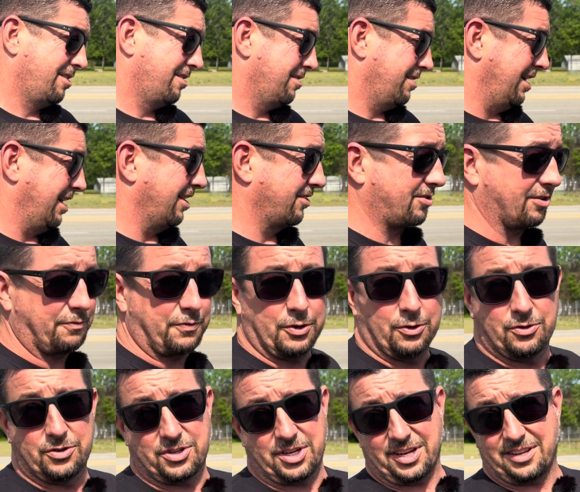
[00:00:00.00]
And it's a
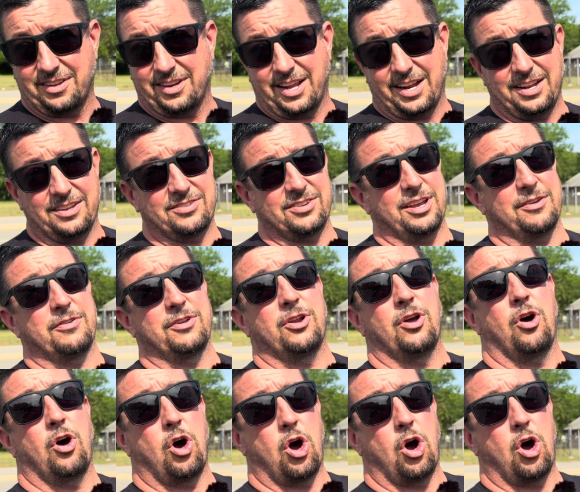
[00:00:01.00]
fuel-injected 87